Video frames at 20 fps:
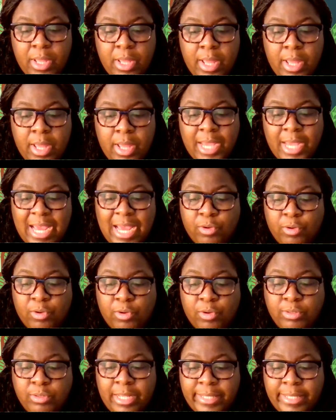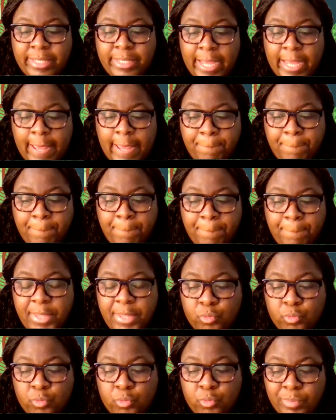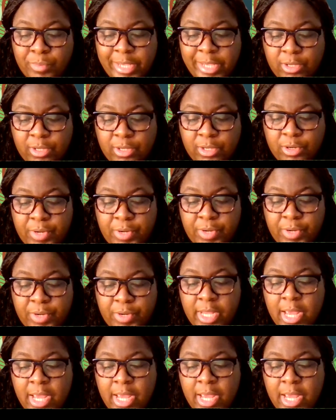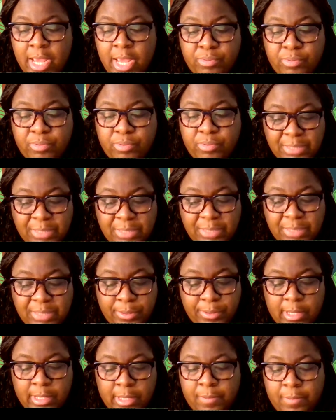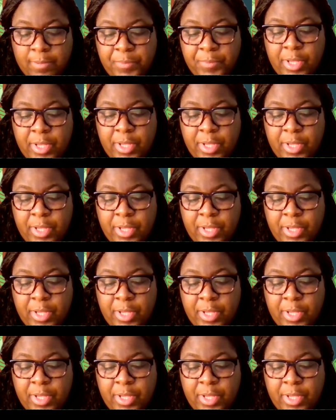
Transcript: and I have the hotel name, the room category, the price per hotel,